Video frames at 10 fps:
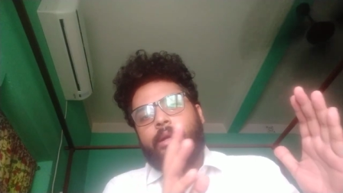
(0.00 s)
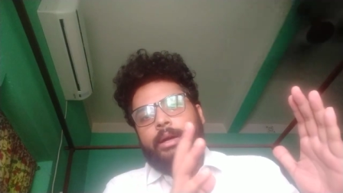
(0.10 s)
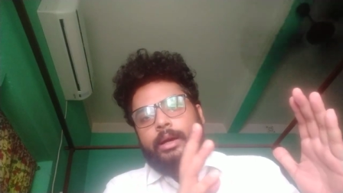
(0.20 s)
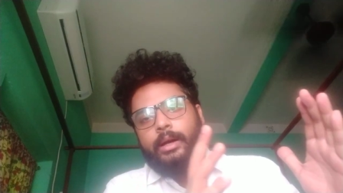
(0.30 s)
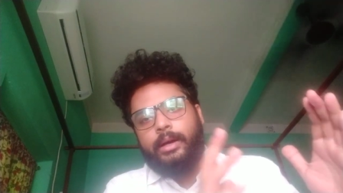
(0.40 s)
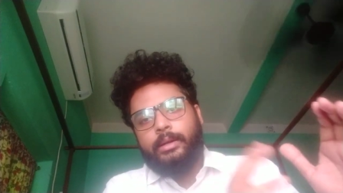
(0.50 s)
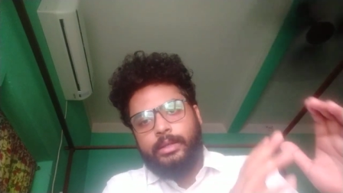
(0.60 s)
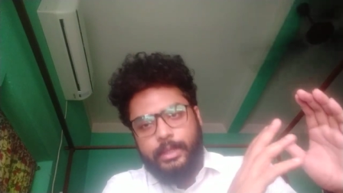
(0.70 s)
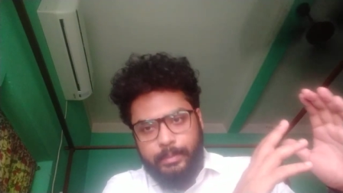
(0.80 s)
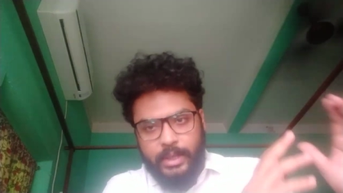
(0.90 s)
uh,
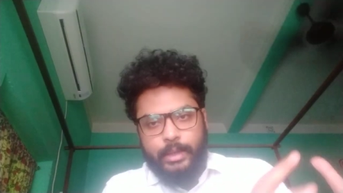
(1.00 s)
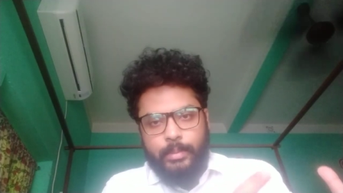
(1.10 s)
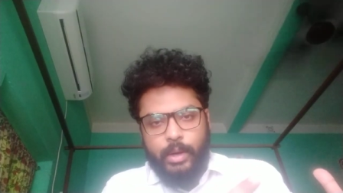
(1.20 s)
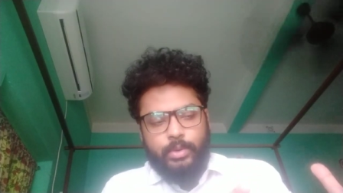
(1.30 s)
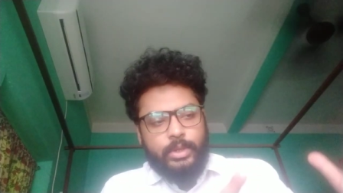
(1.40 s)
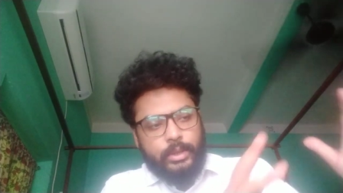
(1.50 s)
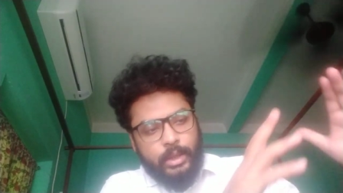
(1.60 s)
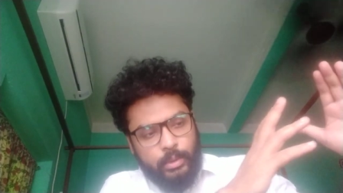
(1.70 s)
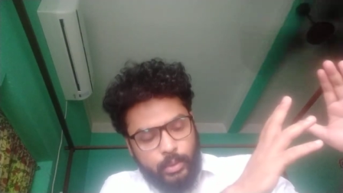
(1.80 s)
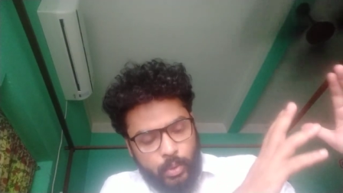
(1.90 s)
speak about
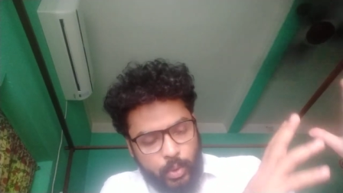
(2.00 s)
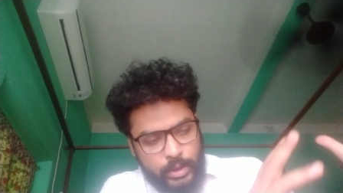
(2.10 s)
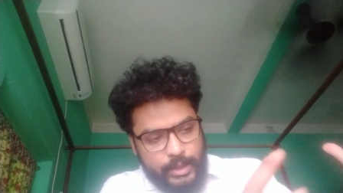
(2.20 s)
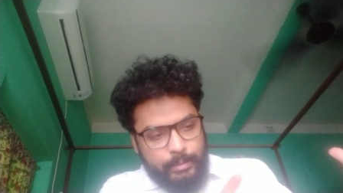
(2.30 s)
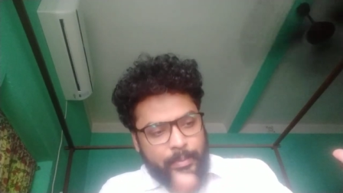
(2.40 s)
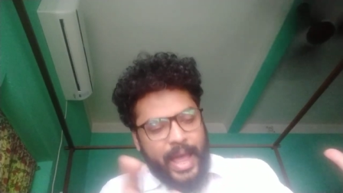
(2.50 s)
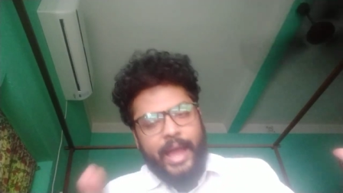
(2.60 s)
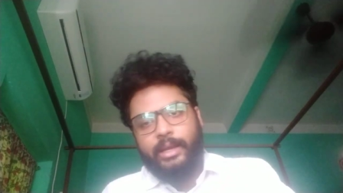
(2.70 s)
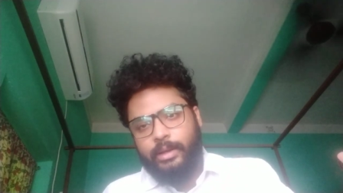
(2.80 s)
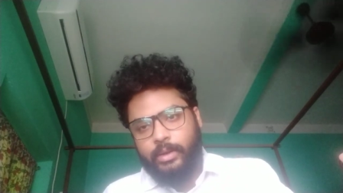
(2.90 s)
the whole
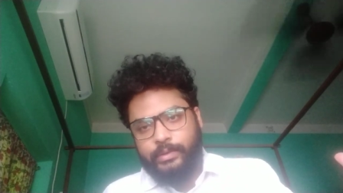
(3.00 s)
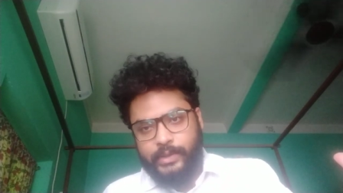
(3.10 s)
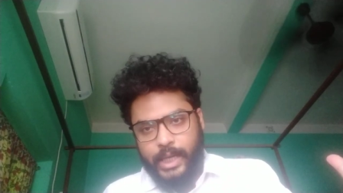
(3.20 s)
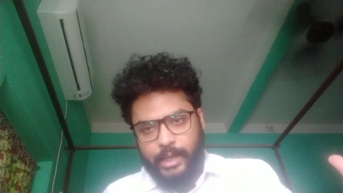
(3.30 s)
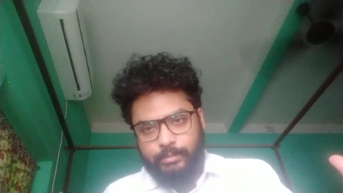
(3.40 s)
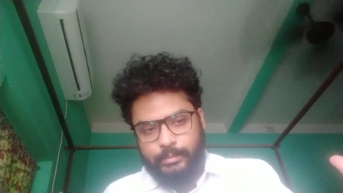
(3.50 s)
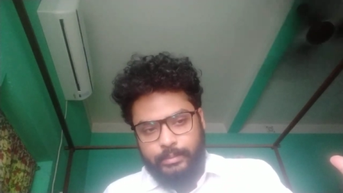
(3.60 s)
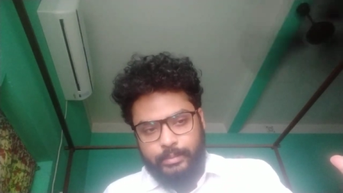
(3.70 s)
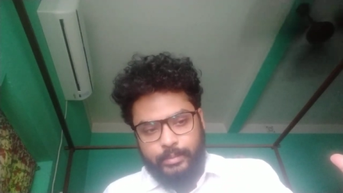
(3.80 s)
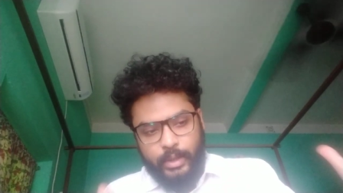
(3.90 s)
span of time
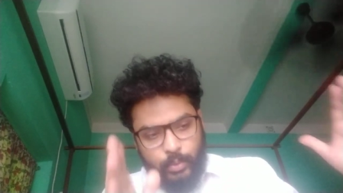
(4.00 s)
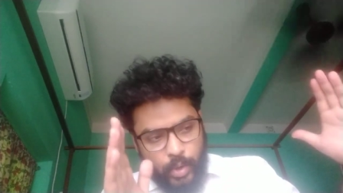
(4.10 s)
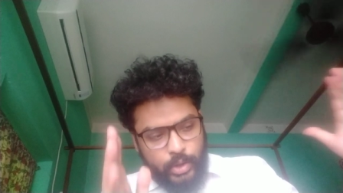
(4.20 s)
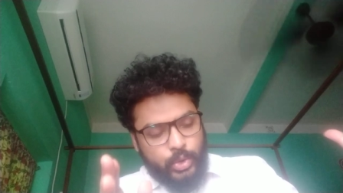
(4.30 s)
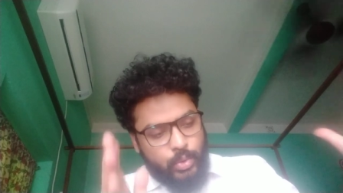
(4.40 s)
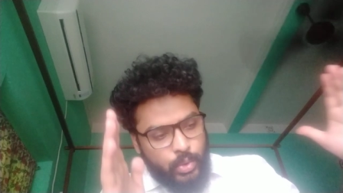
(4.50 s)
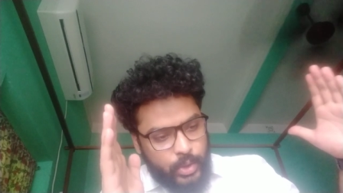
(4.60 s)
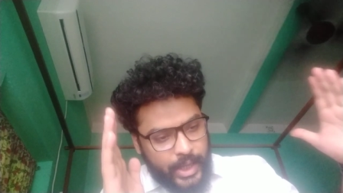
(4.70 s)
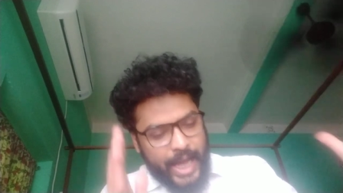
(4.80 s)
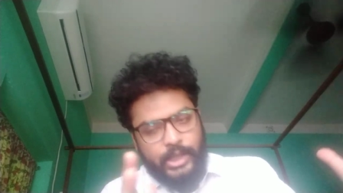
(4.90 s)
you want to
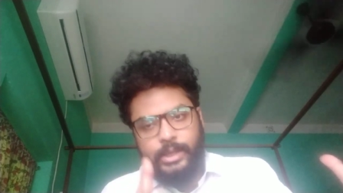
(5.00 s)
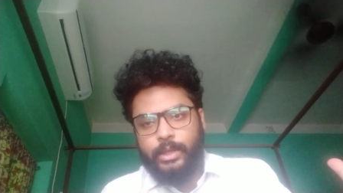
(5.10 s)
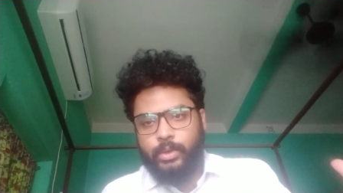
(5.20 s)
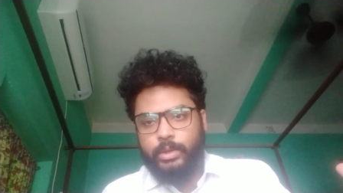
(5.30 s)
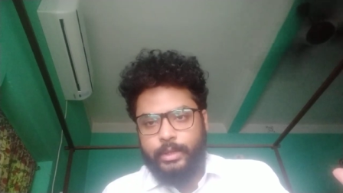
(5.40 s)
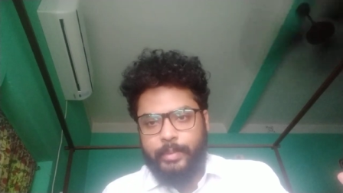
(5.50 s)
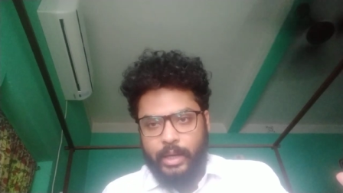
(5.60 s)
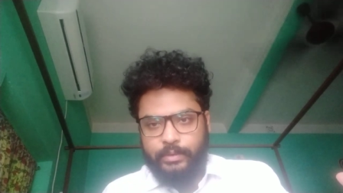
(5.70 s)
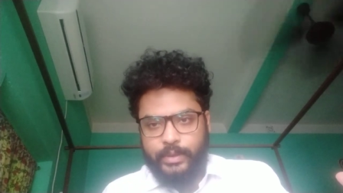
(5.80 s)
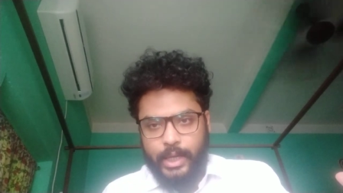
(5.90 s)
catch that whole
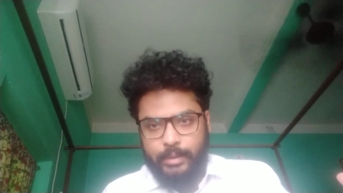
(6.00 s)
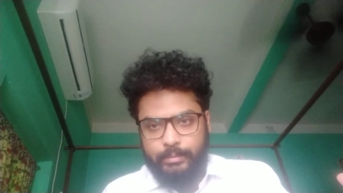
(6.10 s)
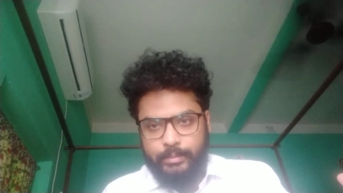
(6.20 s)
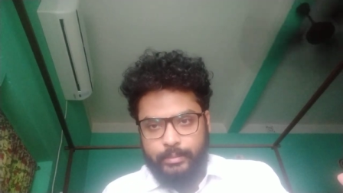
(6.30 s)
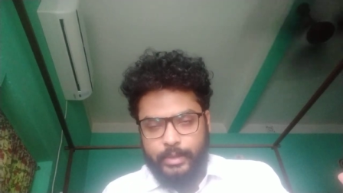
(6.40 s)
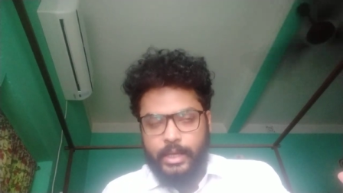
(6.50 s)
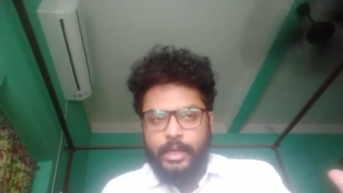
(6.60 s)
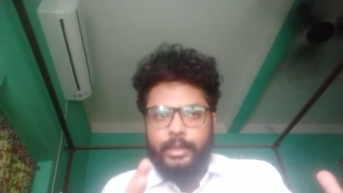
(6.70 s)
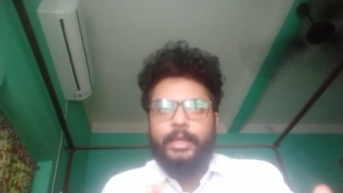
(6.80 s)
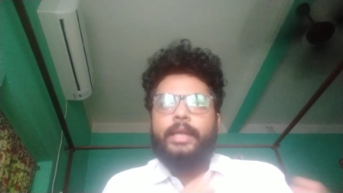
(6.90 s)
span of time
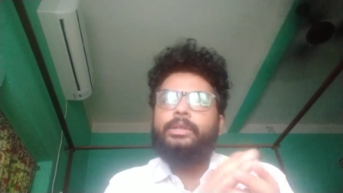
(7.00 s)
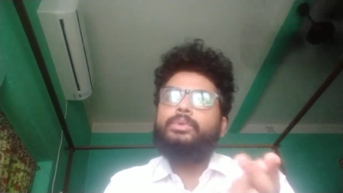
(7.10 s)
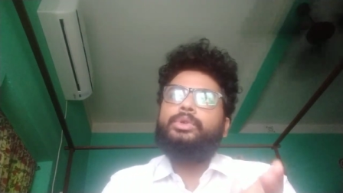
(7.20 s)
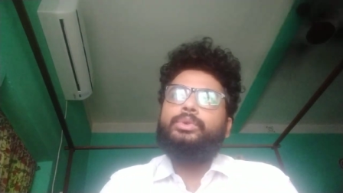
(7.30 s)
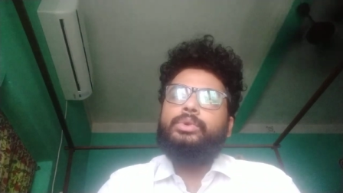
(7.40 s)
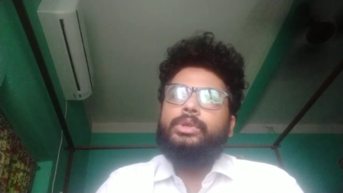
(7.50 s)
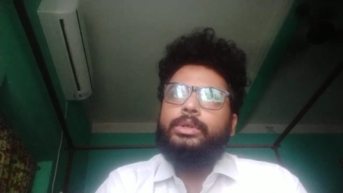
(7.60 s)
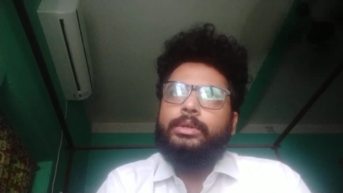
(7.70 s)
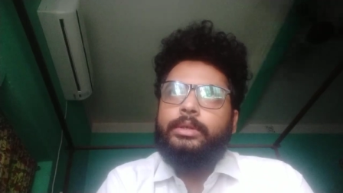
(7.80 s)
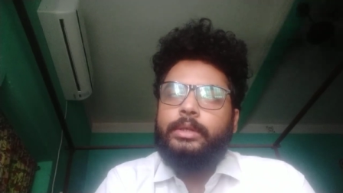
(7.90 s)
then you
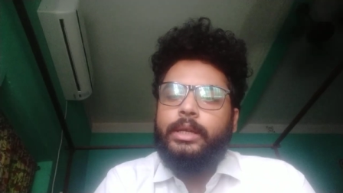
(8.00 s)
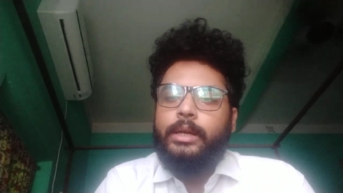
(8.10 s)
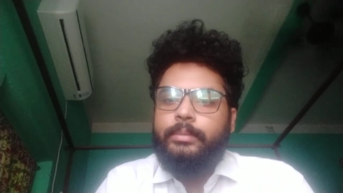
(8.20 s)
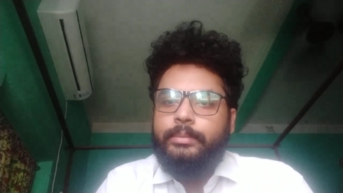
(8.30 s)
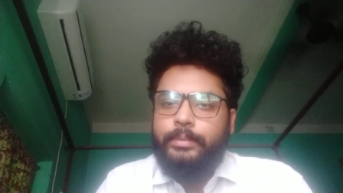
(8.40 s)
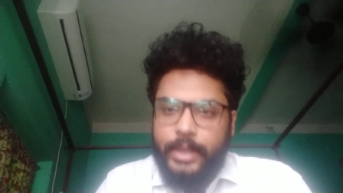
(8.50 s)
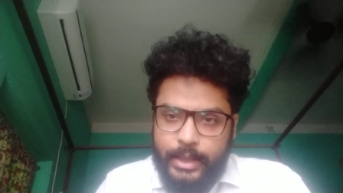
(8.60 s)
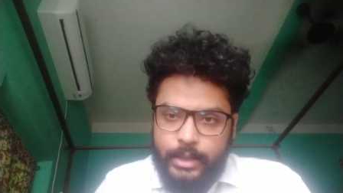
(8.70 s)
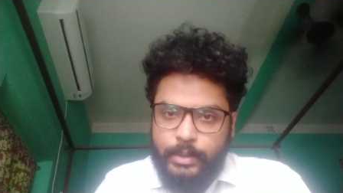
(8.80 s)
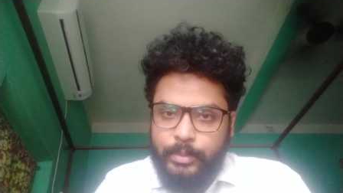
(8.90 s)
use the
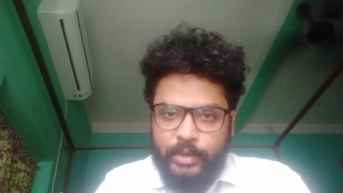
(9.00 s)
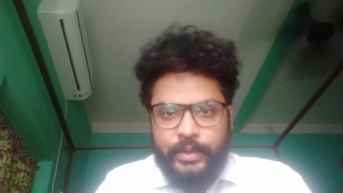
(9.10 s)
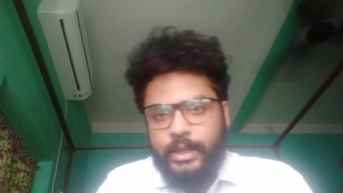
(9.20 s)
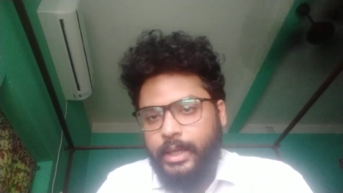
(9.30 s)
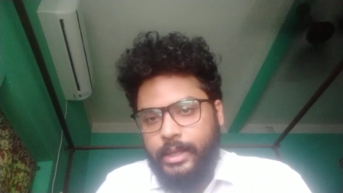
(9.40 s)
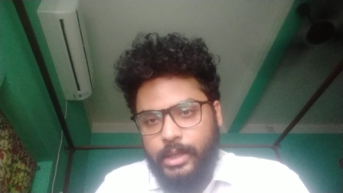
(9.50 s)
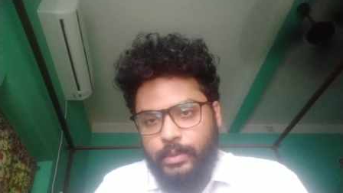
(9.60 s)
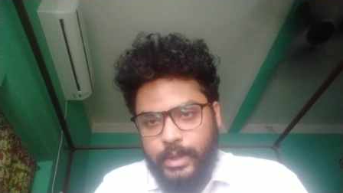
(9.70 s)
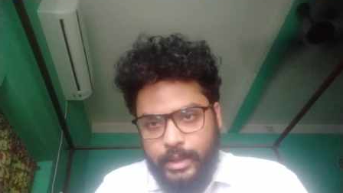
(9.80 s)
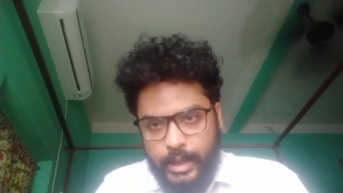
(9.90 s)
present perfect
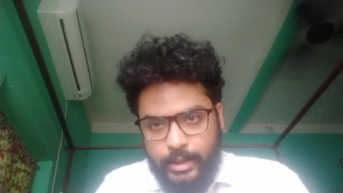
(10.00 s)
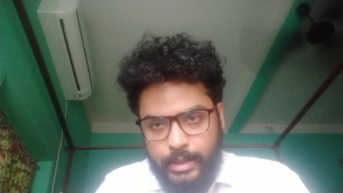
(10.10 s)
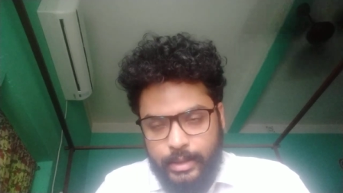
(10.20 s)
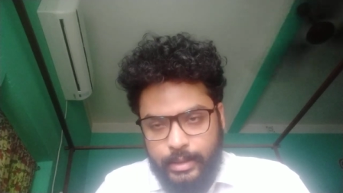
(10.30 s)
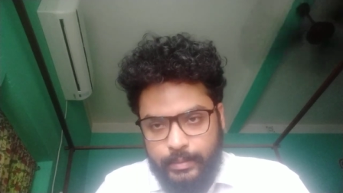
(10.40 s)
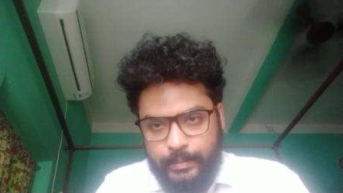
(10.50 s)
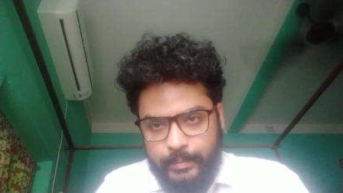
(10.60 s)
continuous tense